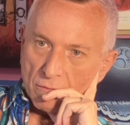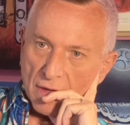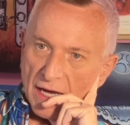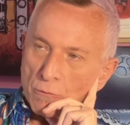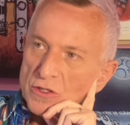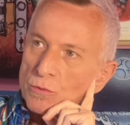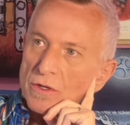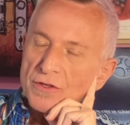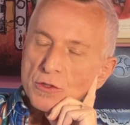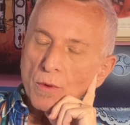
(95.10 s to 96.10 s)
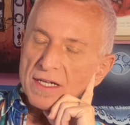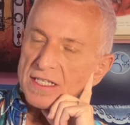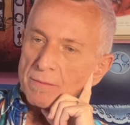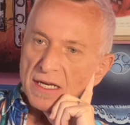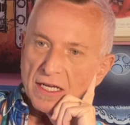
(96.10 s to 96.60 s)
I was worth
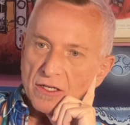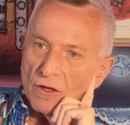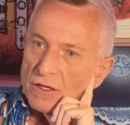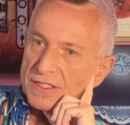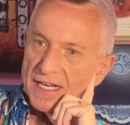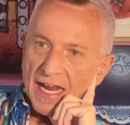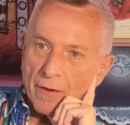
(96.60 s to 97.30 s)
$20 million and now